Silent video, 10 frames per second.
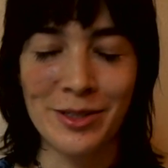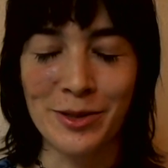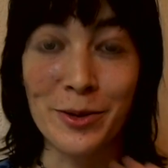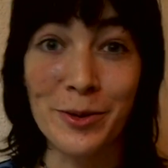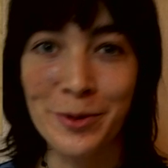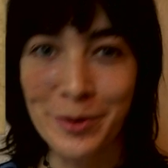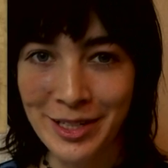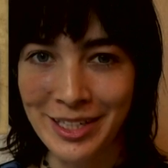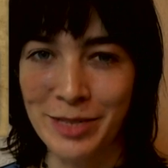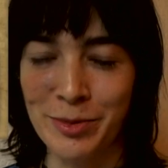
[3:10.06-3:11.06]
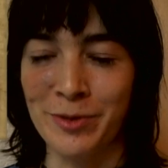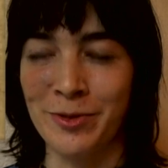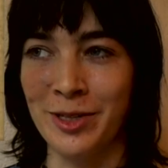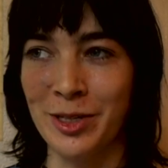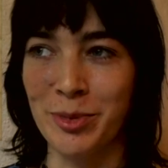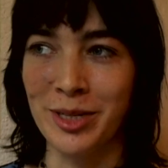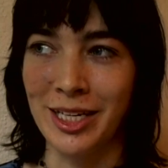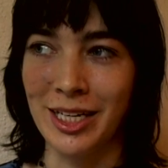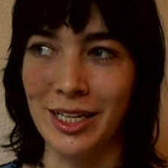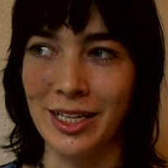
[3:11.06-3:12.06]
always prefer to
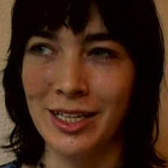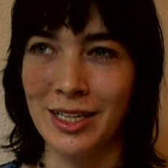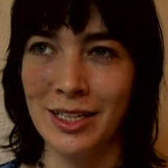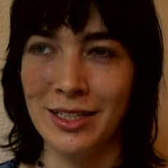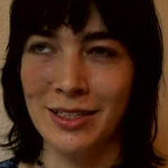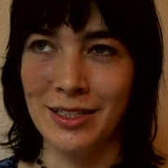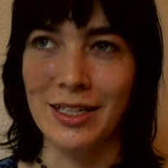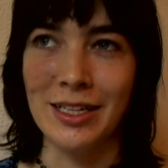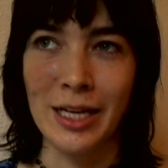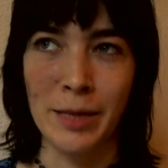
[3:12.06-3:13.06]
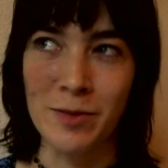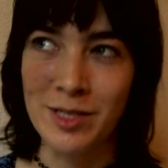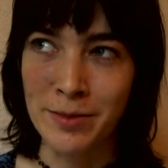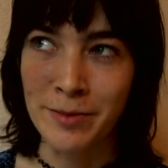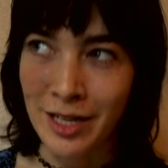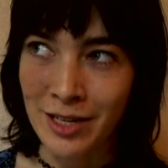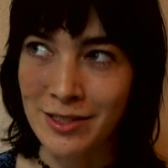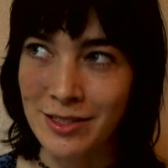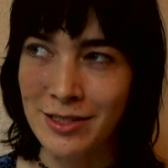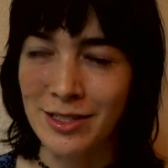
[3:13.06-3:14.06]
play a game with someone
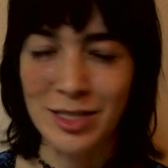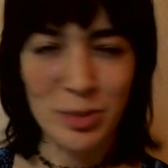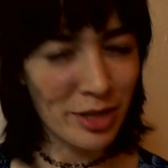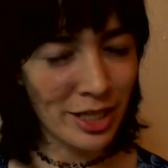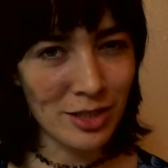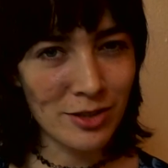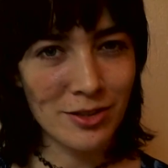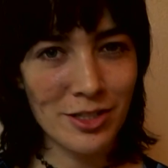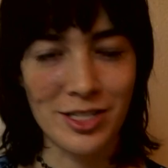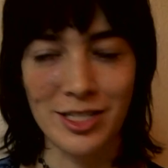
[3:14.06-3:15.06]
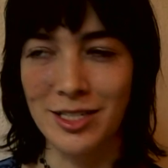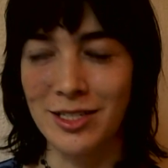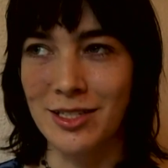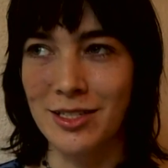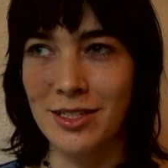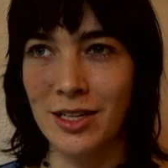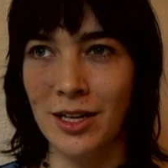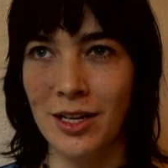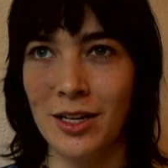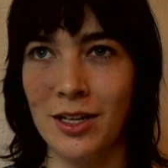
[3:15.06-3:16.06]
else than to play alone, just because it's
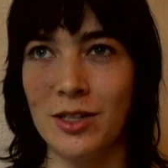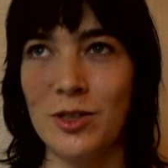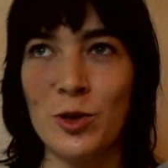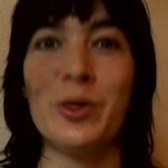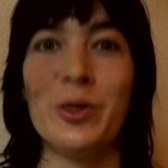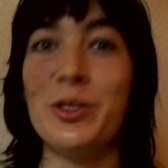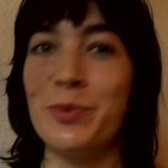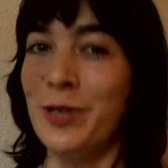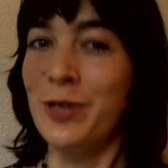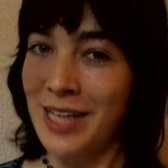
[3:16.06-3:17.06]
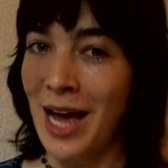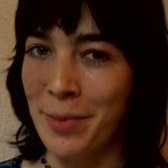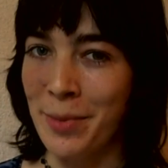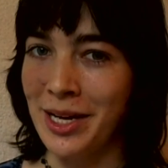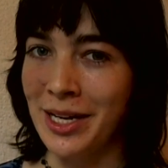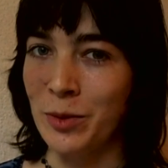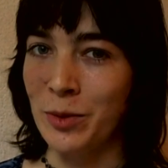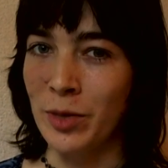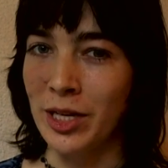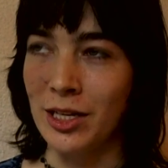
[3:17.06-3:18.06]
so much more is
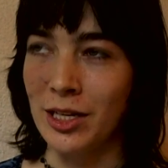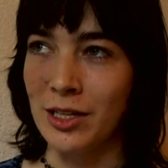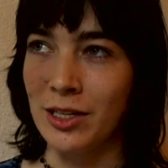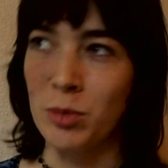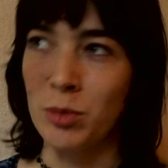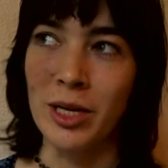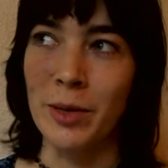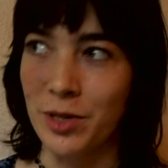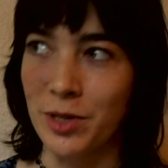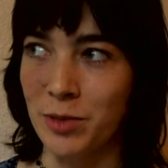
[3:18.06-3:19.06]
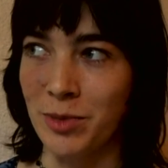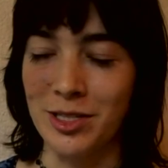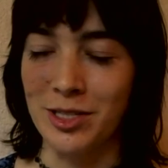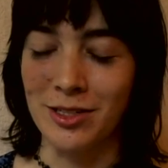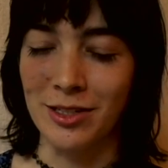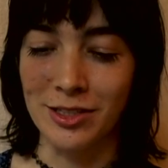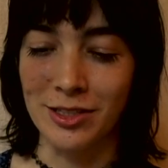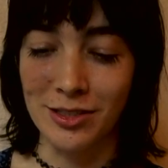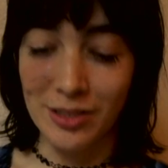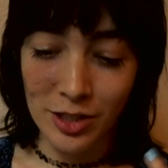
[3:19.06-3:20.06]
happening when you're playing with another person.
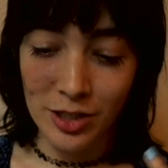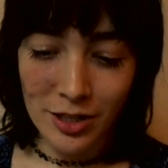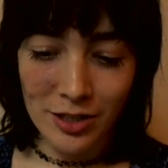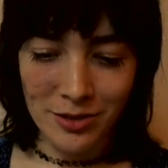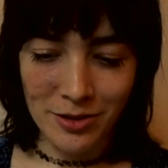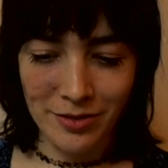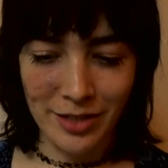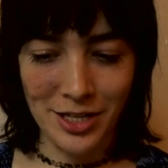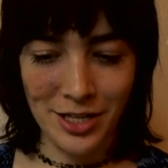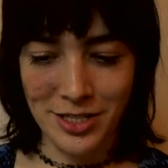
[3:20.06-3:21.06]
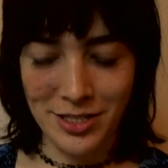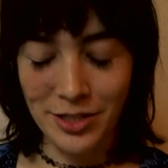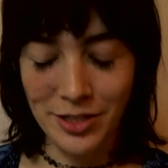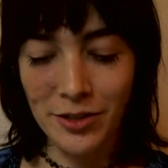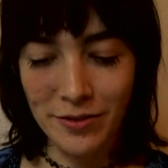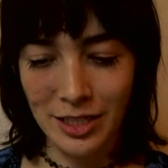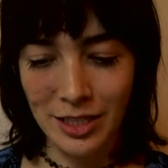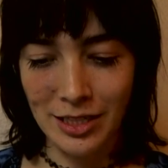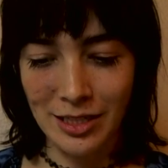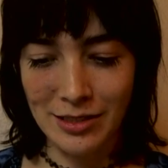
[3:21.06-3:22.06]
There's your own reactions and your
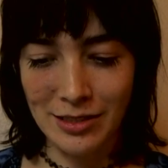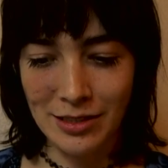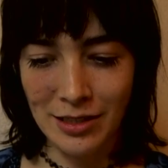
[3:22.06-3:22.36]
feelings,